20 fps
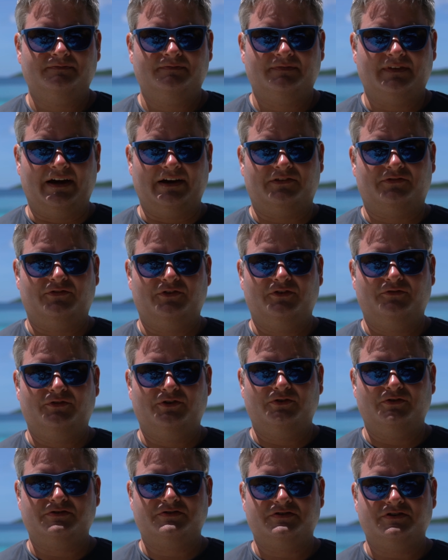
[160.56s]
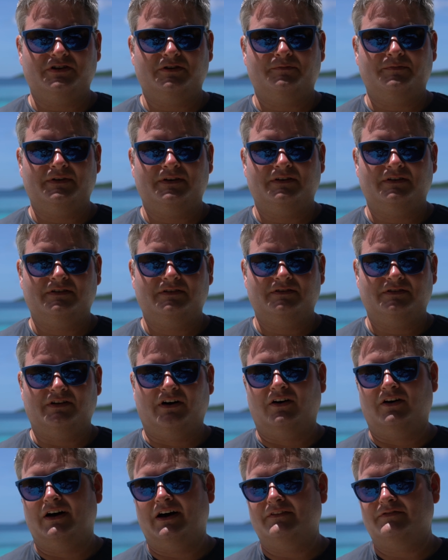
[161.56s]
Thanks for your viewership, and
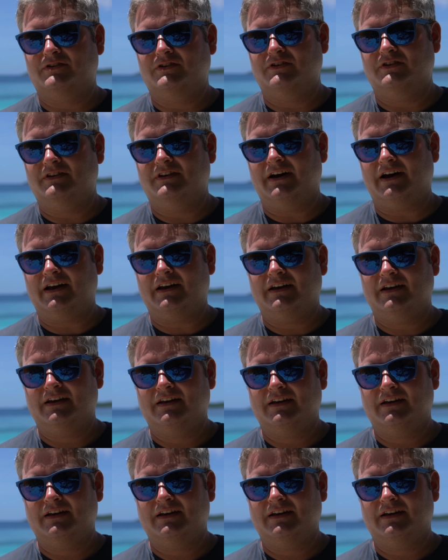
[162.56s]
y'all have a good day.